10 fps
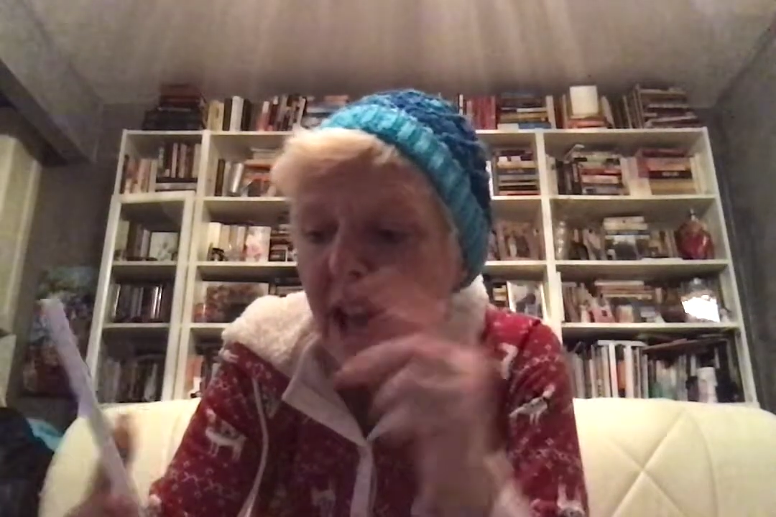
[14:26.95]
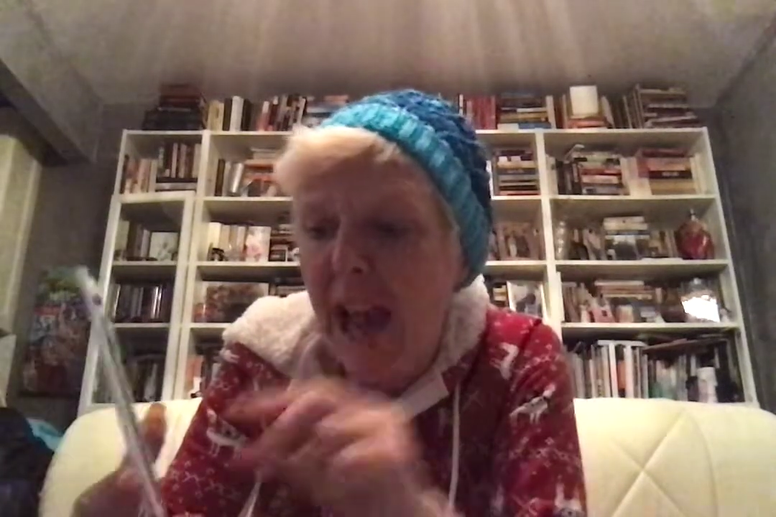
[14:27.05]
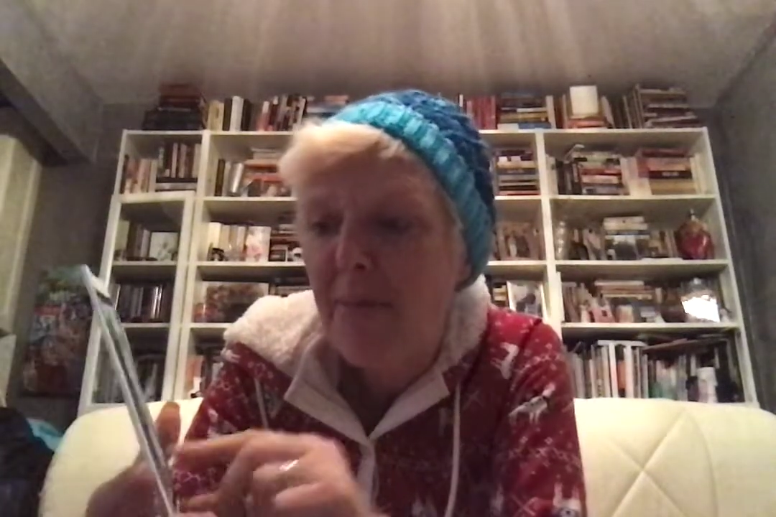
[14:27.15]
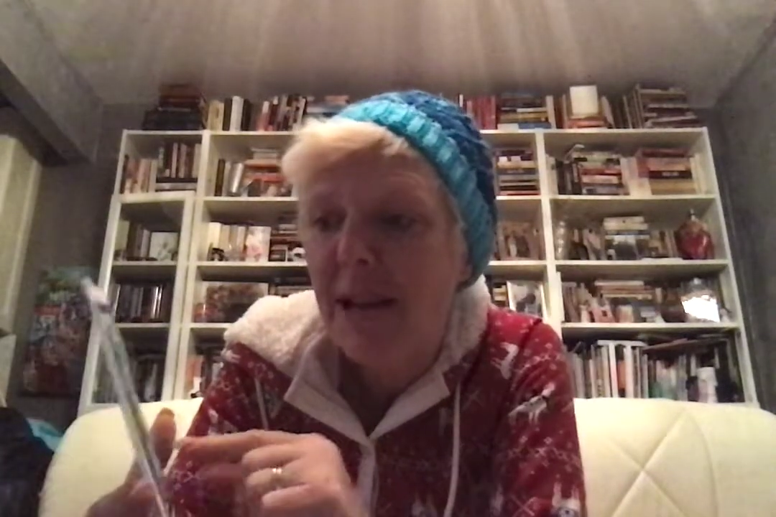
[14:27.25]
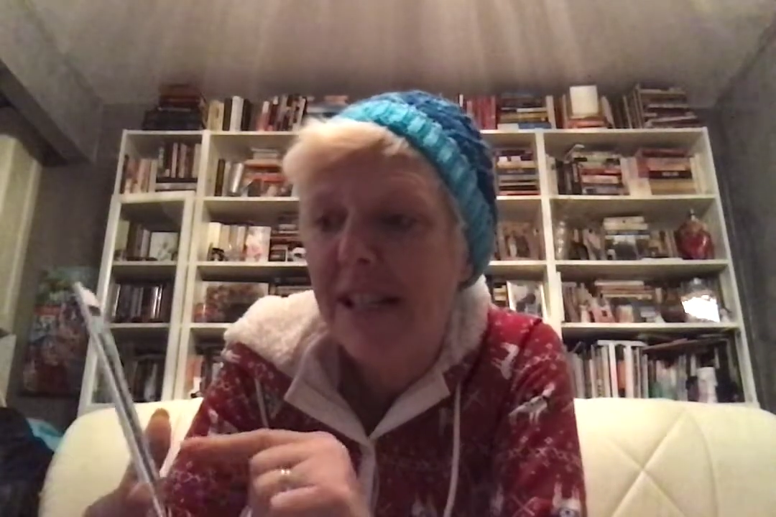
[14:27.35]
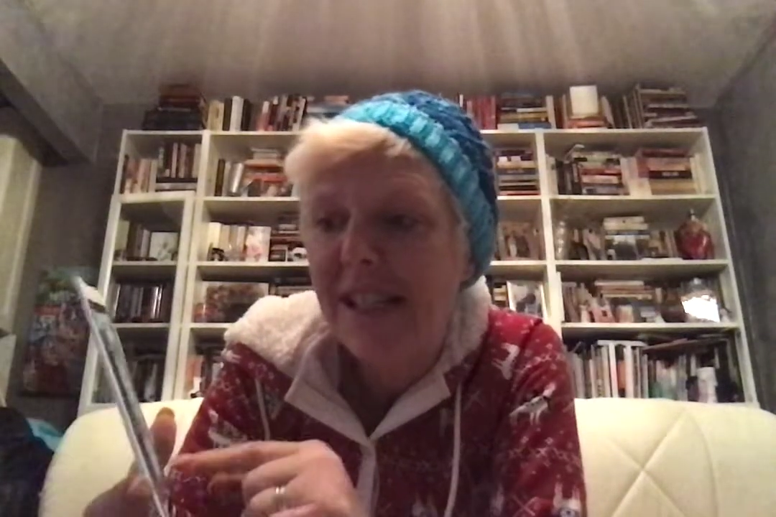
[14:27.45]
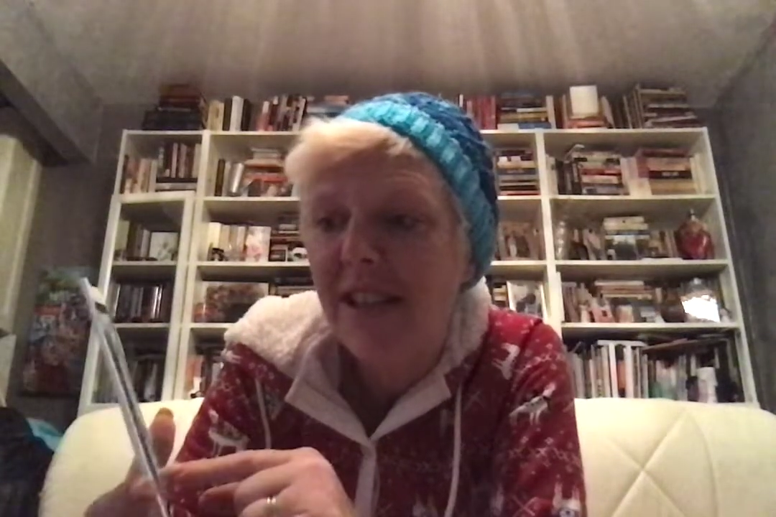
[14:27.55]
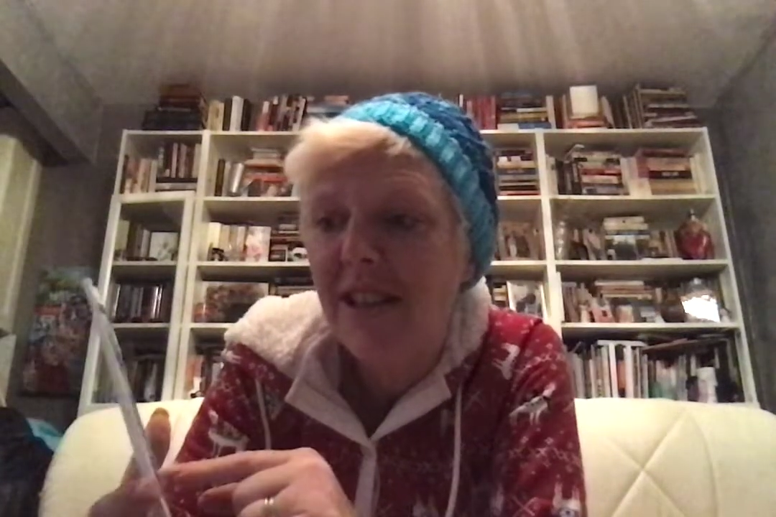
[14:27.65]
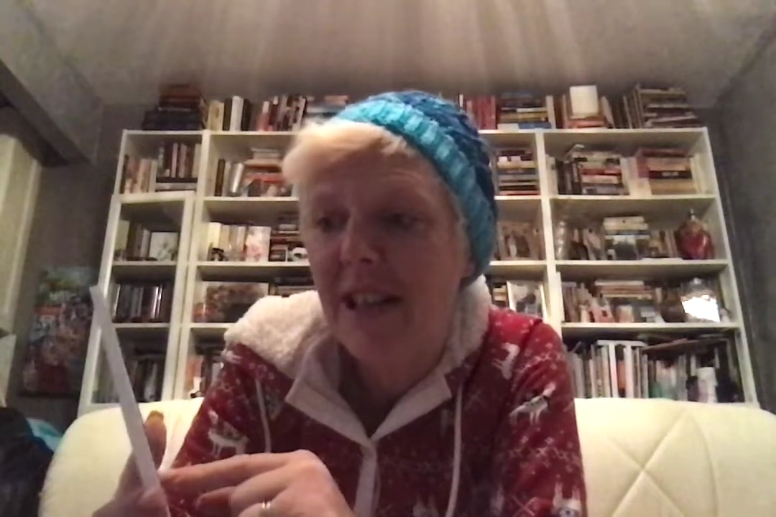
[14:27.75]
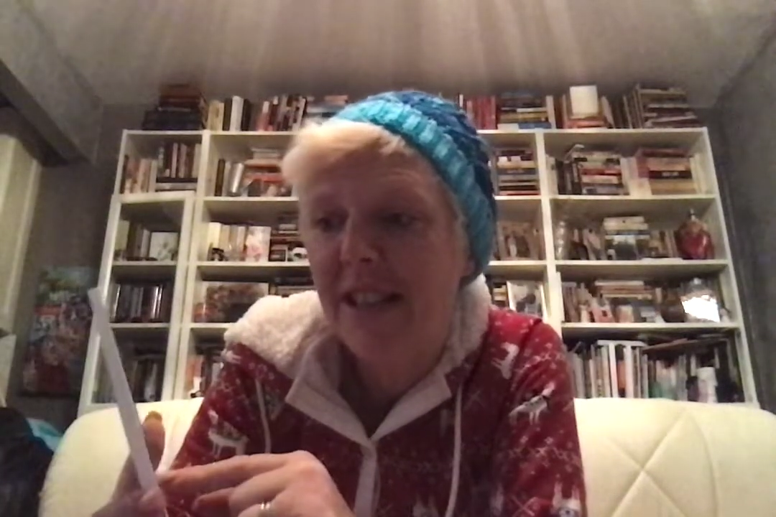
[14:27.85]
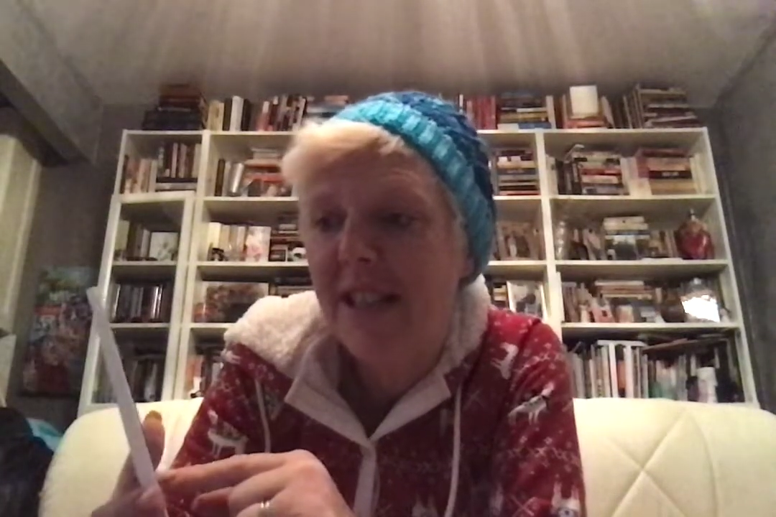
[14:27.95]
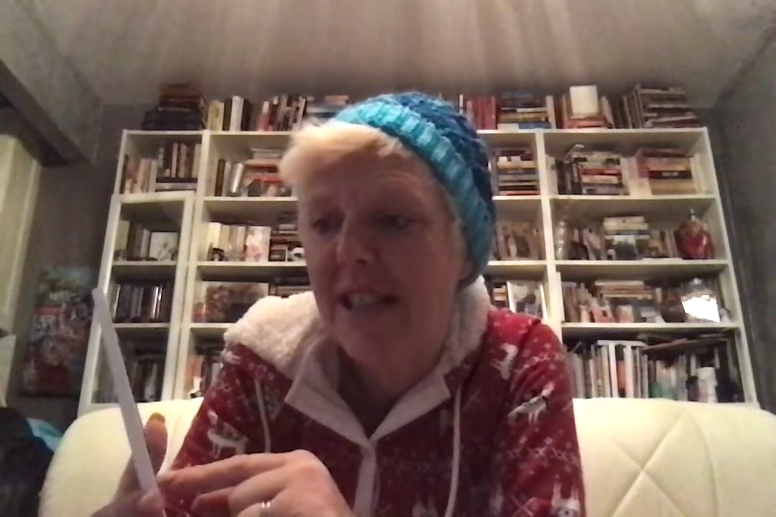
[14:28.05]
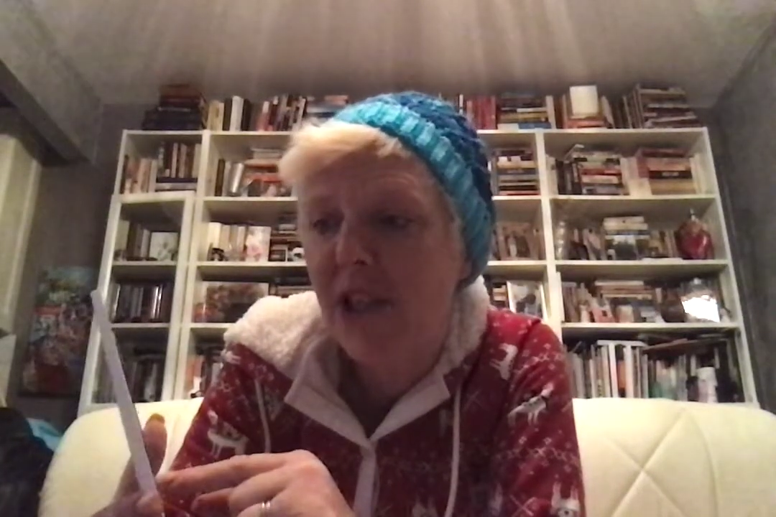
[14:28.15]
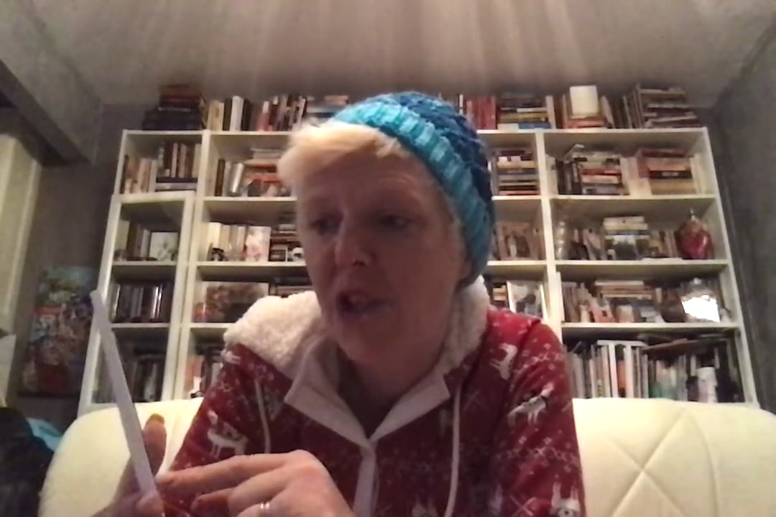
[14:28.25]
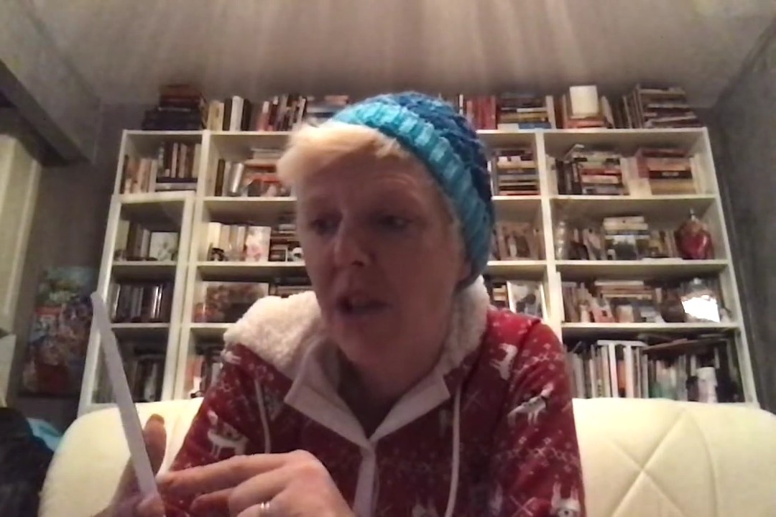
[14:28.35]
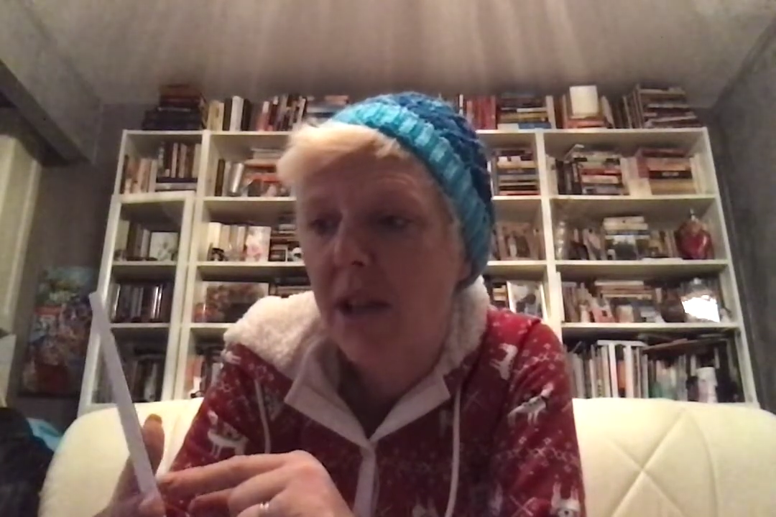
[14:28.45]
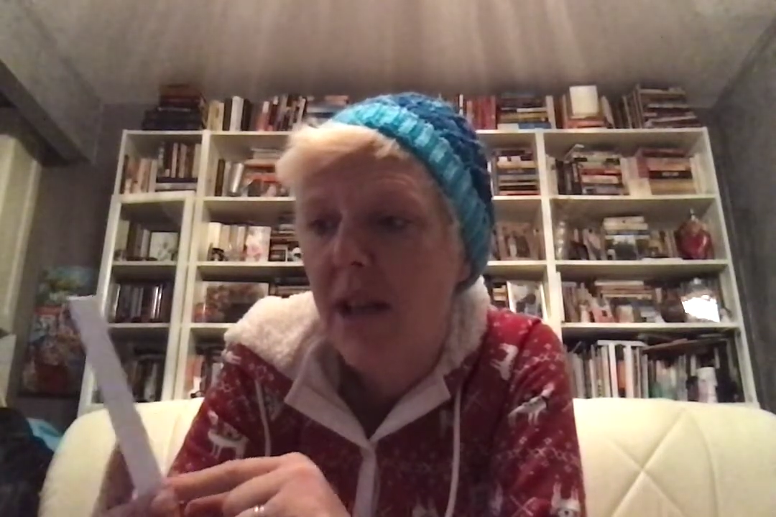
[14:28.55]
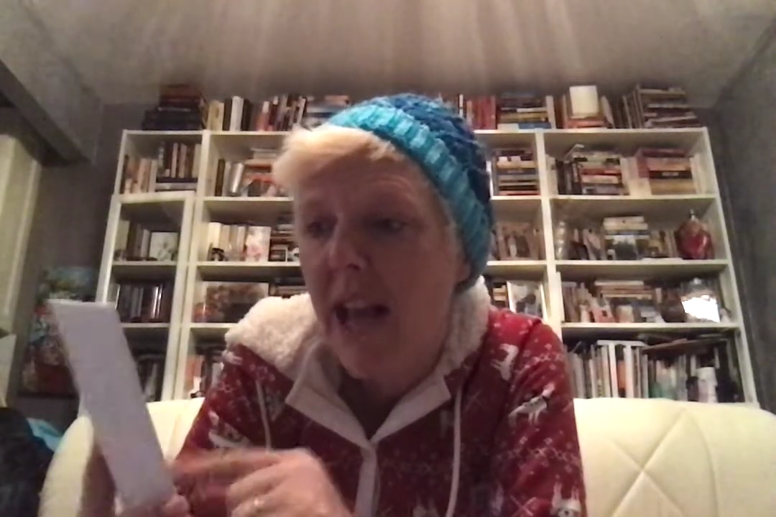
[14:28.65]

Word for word: and my sunglass addiction.